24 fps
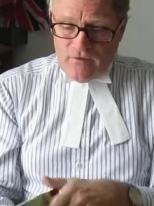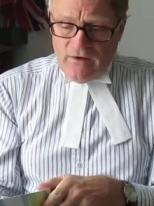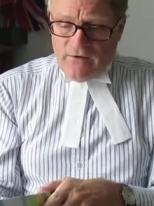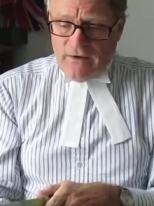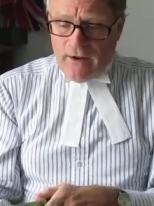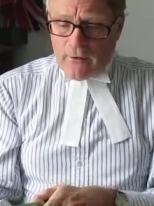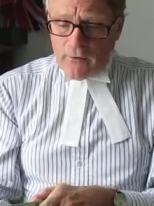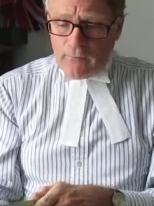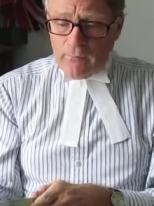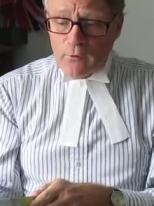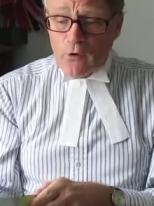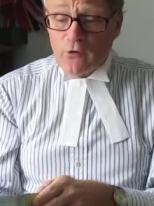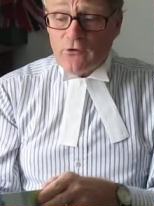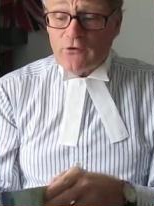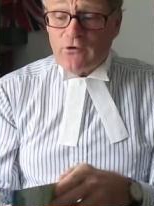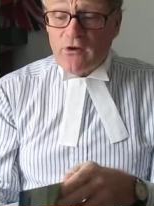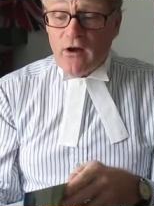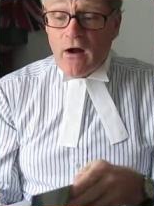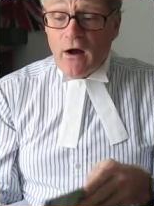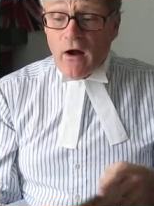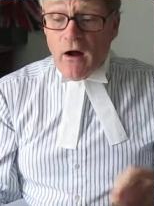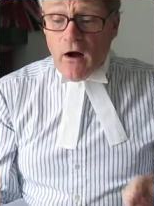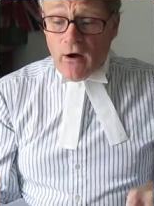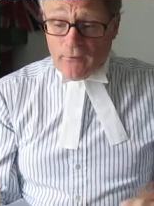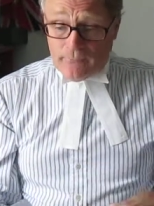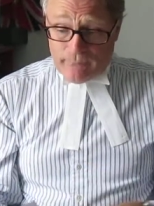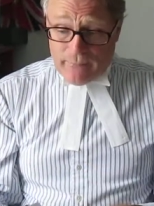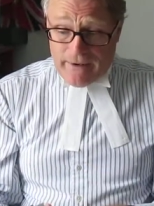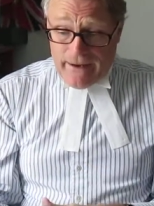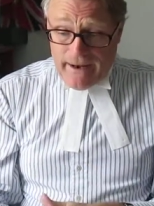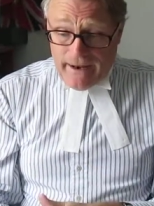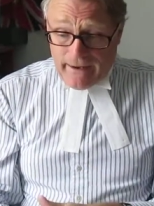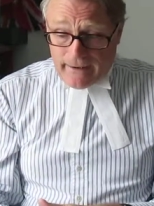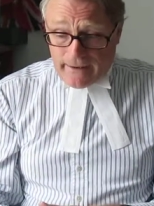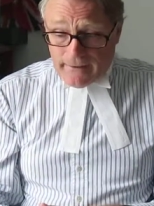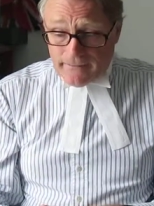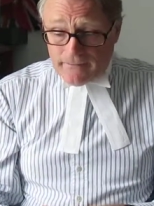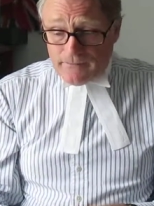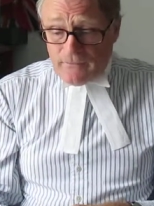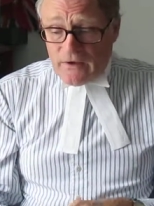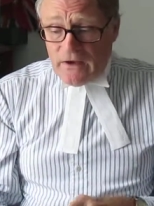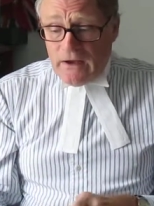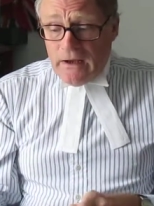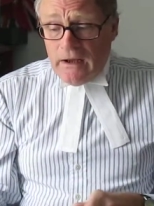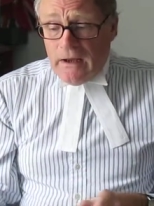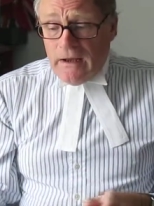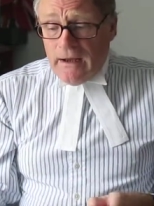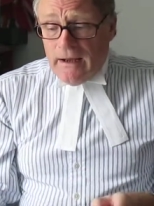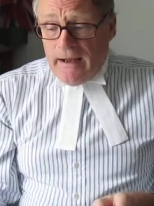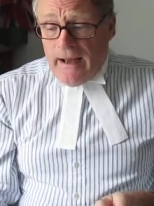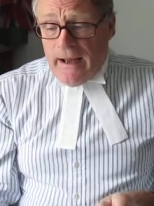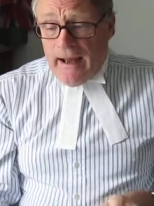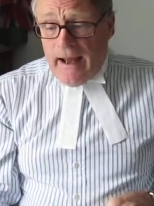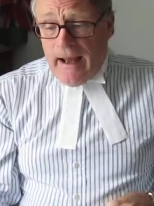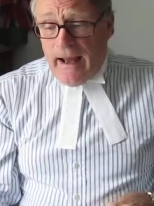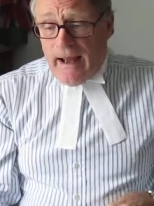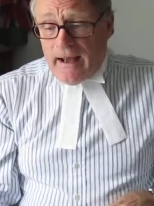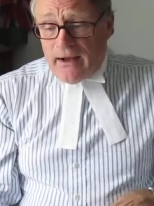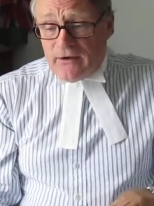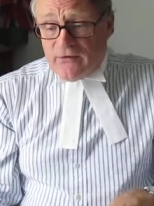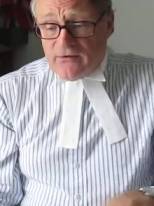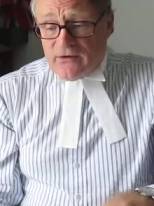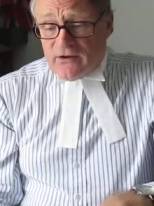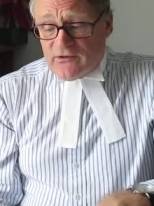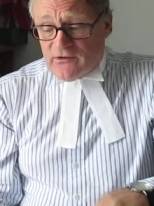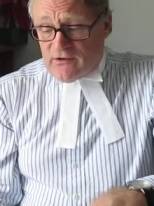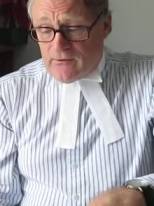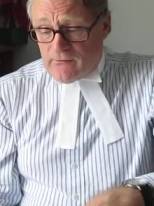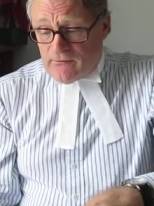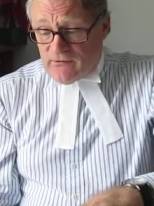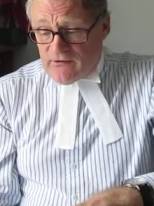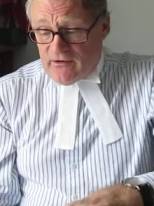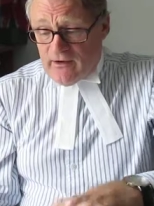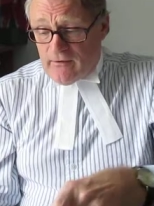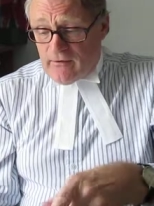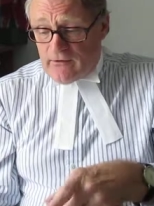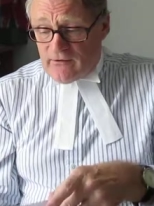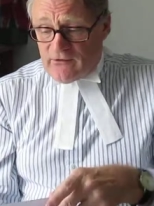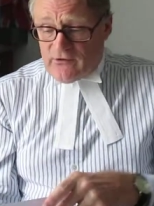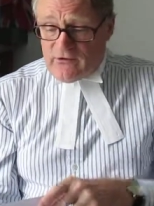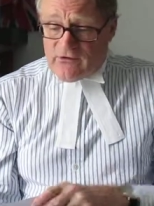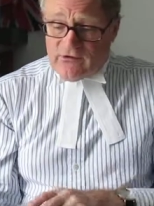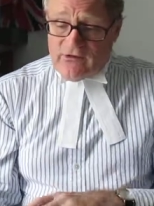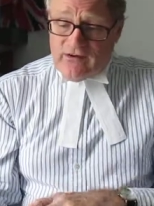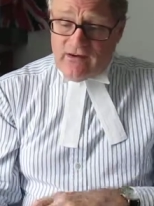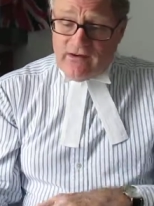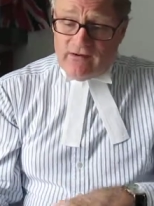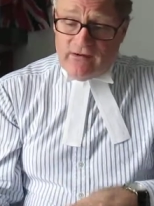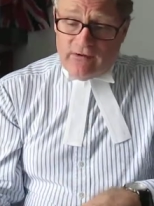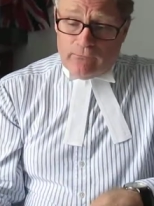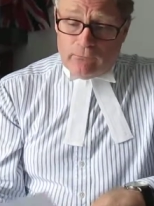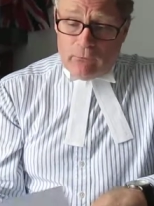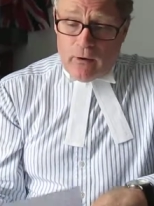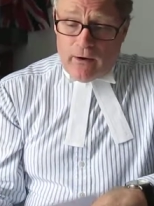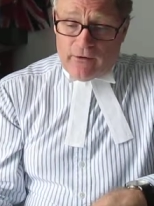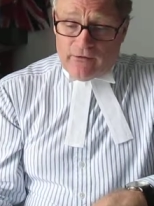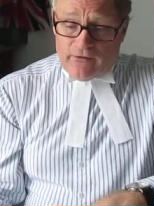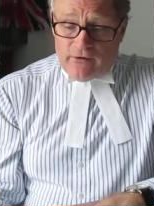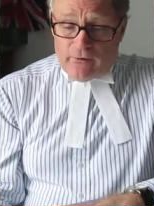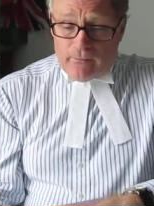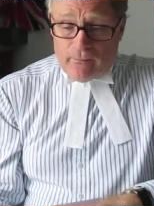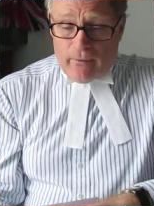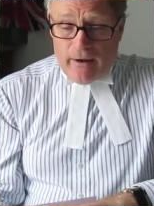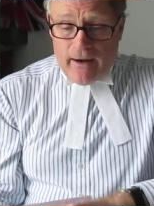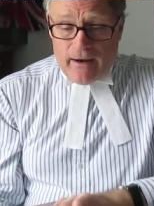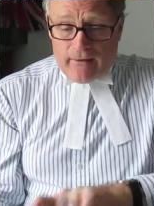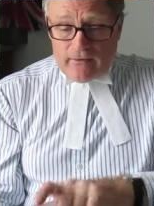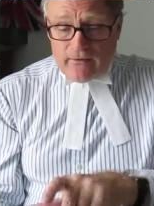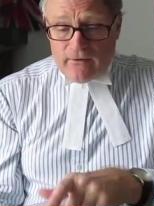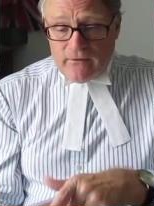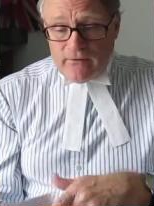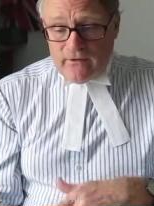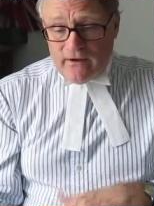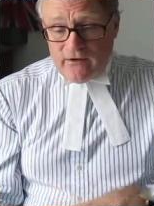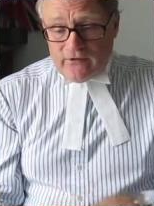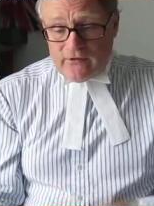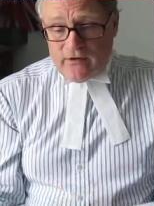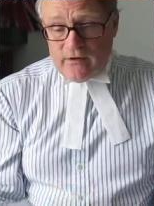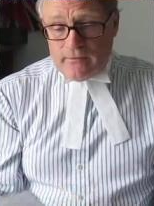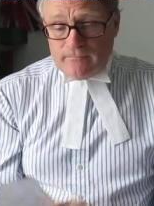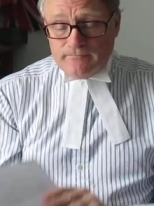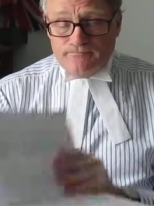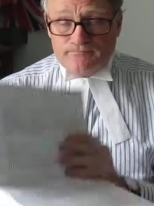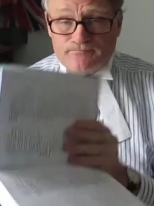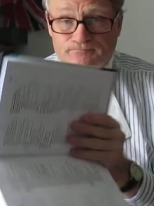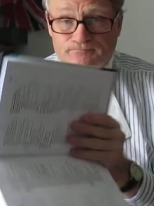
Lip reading: Now the book's a hardback, and as I say, there's a CD right at the back. Then there's a